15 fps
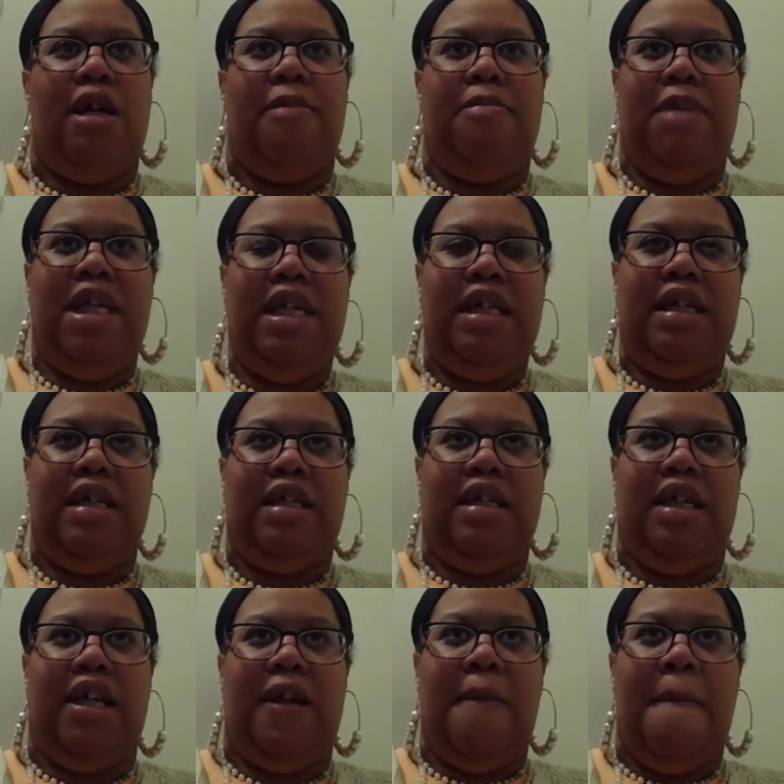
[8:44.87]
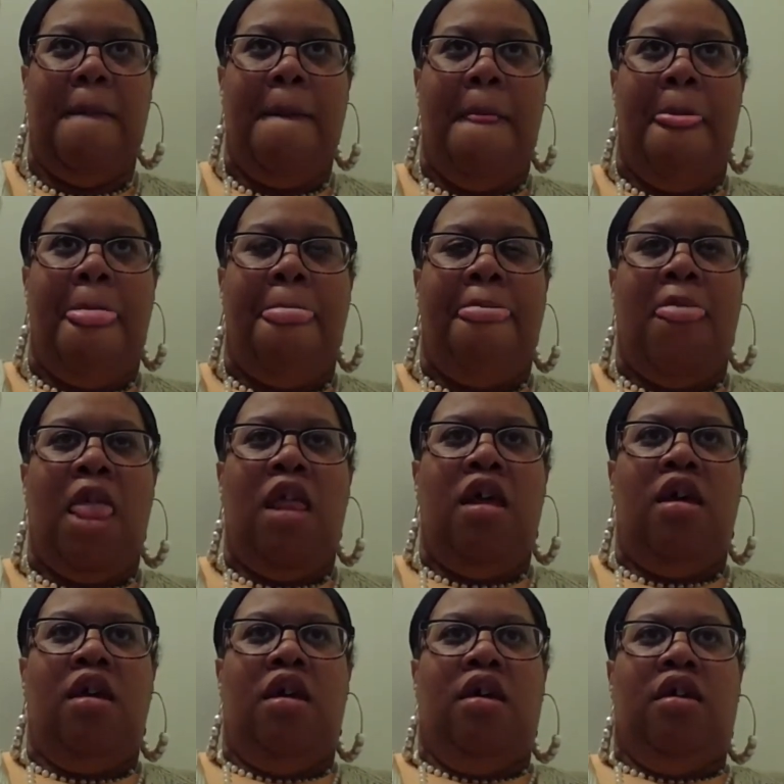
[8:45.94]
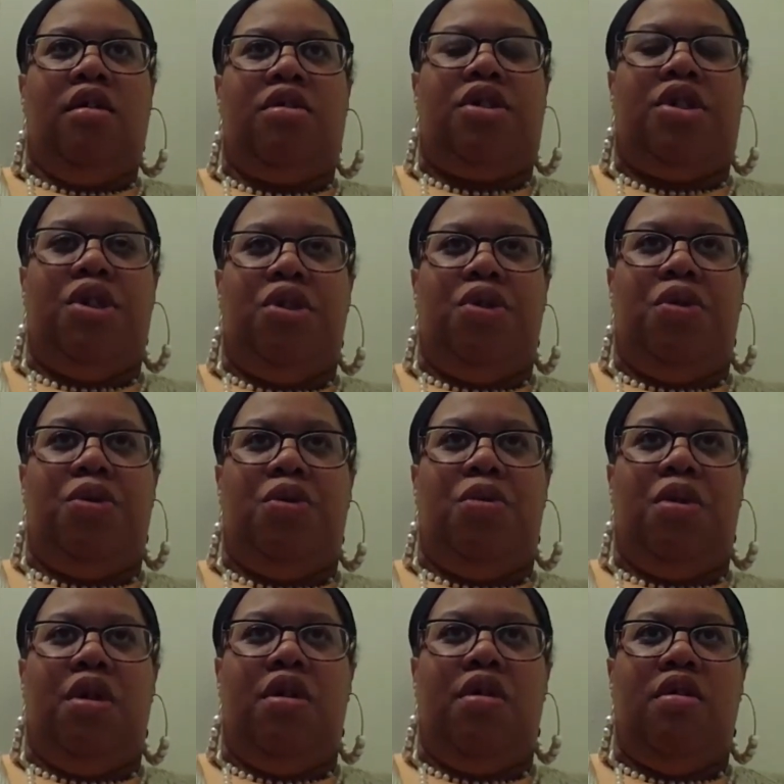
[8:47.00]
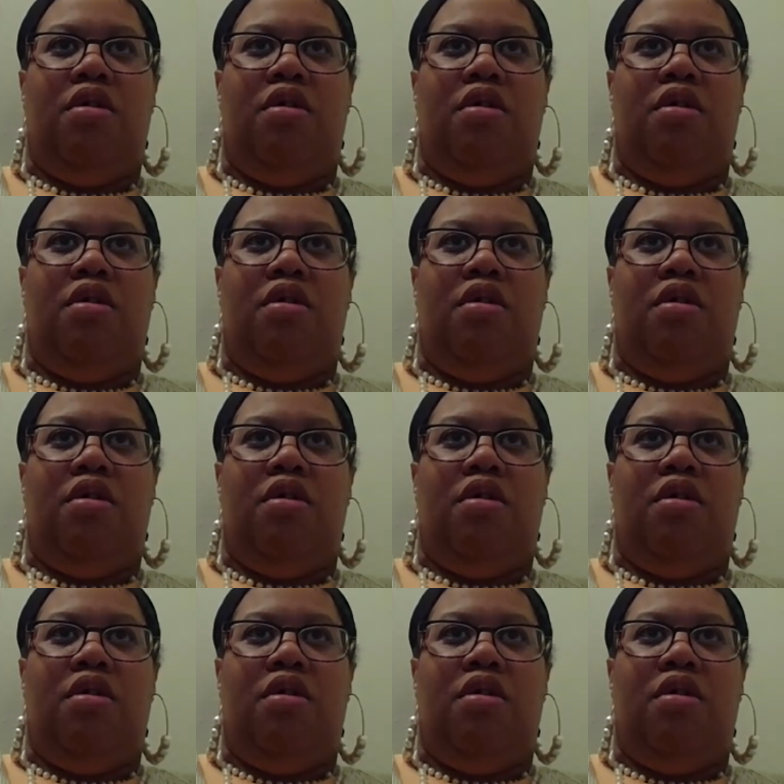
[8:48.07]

immediately to